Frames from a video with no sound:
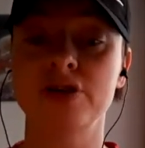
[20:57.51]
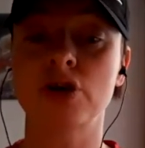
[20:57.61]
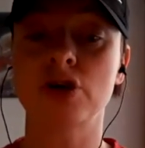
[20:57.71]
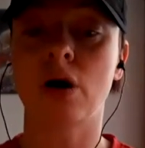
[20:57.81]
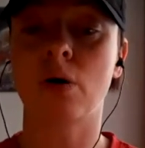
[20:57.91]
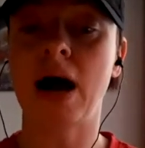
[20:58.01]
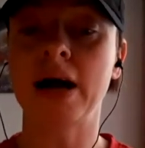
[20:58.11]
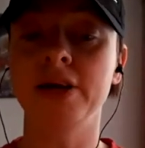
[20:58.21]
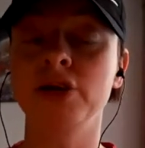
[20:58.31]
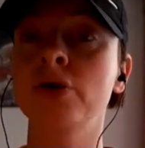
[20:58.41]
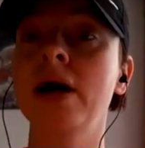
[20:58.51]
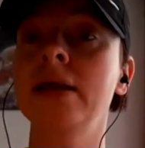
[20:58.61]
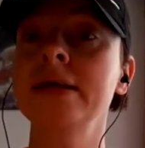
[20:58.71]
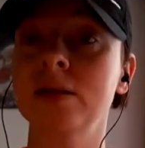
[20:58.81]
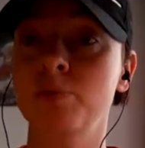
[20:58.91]
So I knew a
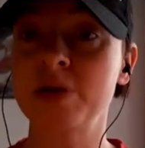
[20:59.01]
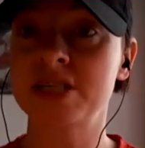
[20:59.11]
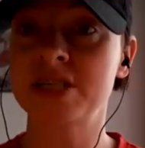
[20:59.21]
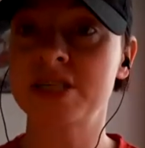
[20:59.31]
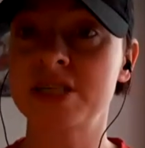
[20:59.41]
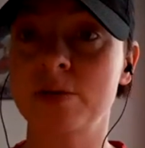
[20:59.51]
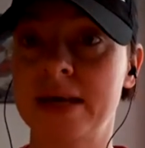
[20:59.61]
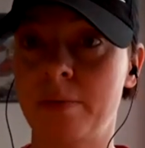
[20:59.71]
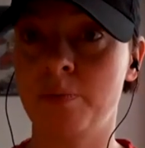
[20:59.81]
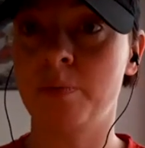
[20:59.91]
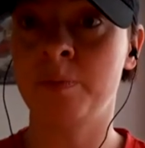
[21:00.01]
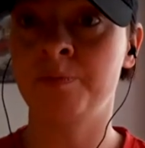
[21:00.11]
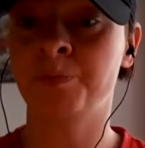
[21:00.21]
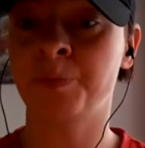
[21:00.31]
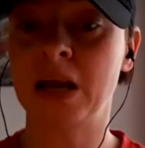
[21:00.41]
little bit about the,
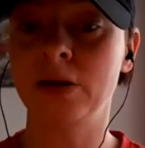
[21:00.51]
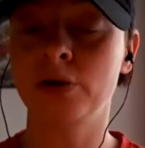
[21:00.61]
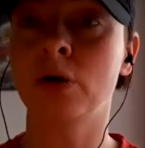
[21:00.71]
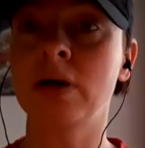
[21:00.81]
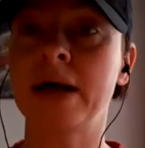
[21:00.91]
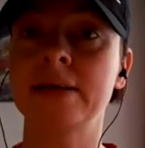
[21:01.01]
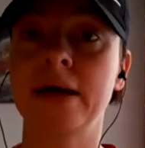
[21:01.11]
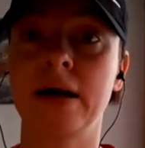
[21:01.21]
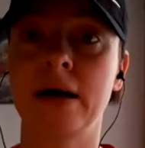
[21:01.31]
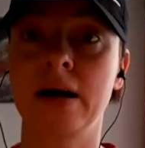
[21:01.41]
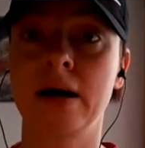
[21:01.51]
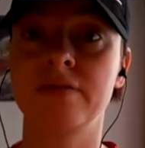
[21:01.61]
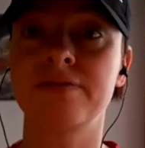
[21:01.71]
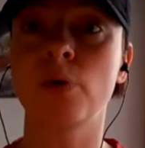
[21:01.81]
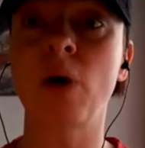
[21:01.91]
you know, like
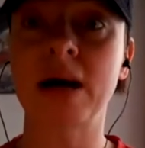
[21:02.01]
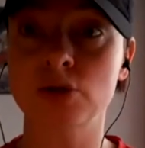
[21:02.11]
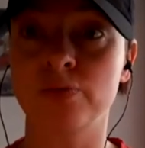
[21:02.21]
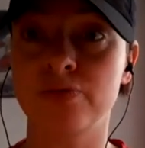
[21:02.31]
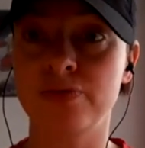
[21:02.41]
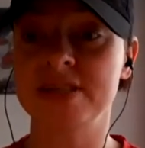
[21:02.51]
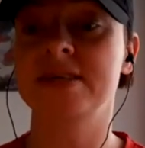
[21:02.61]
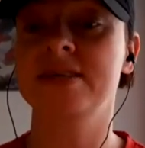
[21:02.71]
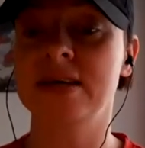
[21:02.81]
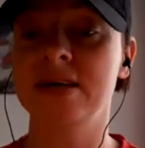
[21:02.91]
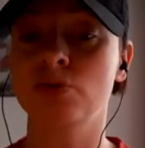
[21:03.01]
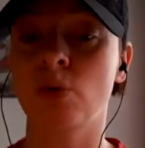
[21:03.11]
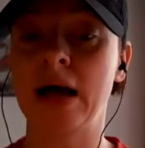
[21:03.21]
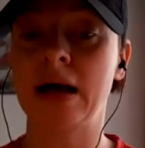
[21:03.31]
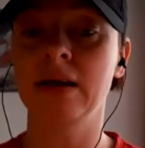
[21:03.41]
the quantum physics as
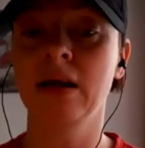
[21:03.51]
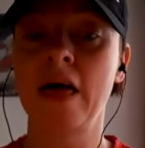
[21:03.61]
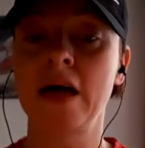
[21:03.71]
well.